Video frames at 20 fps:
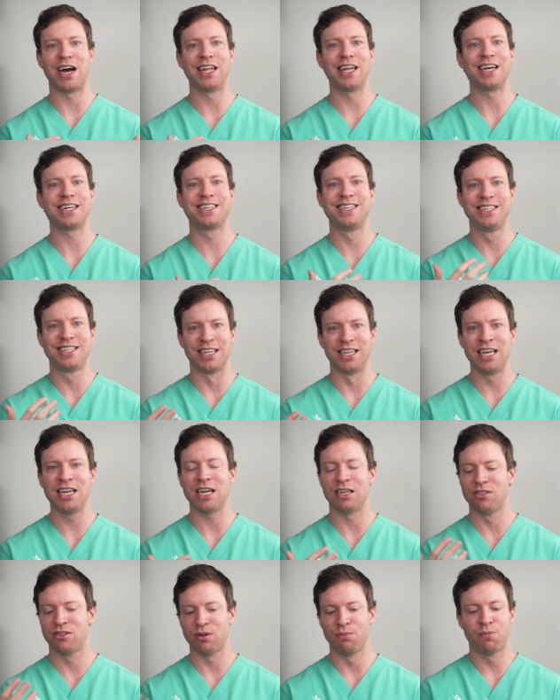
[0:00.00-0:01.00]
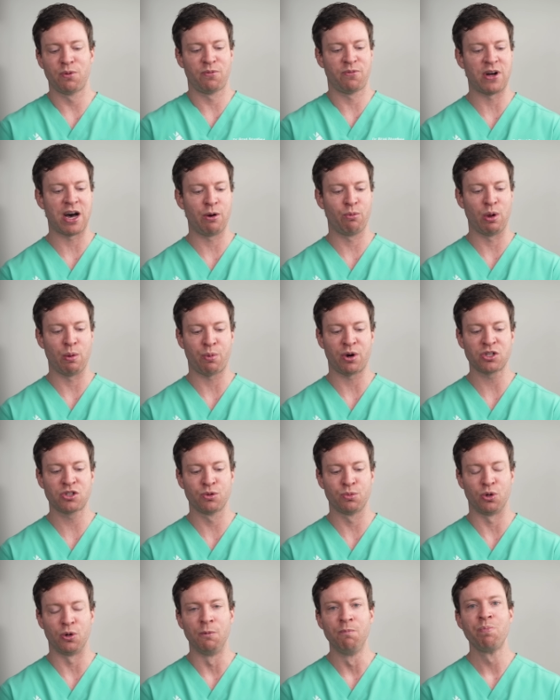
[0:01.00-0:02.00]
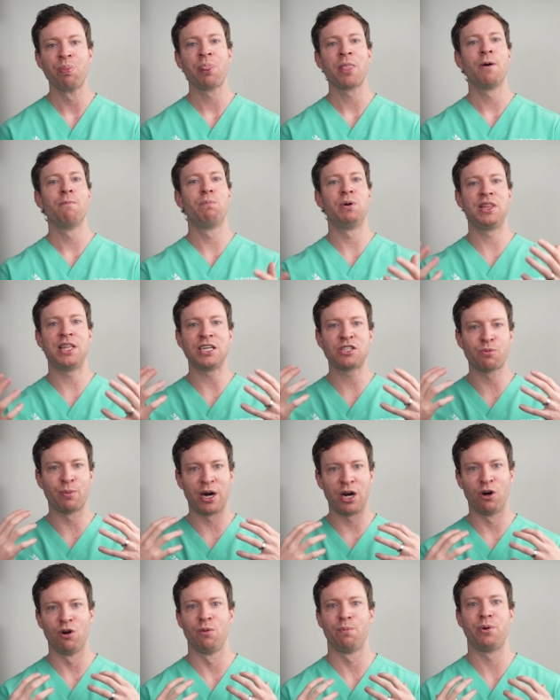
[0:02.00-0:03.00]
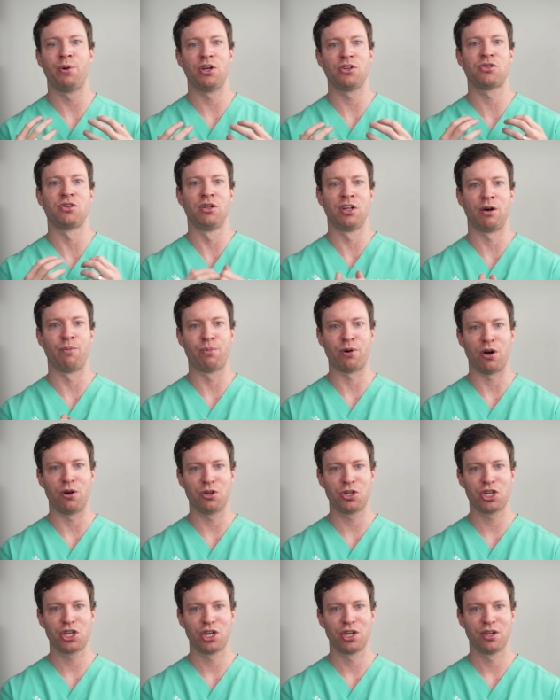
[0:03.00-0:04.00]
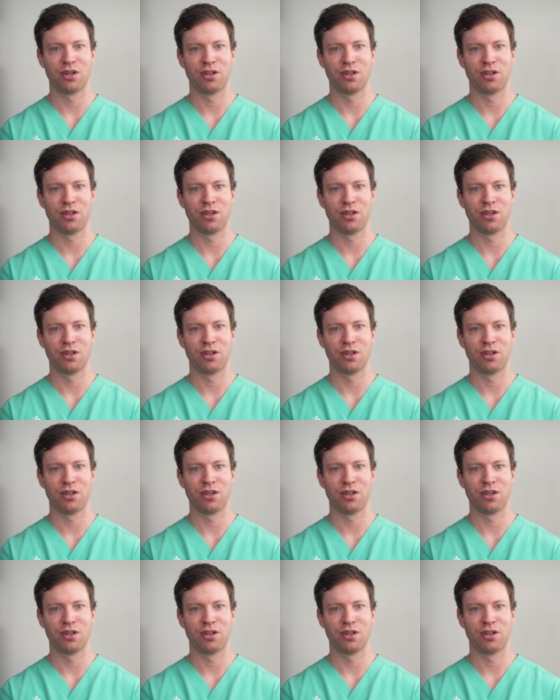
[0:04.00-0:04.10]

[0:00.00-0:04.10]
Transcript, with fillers: I like to delete and simplify where possible, but that's my own personal approach.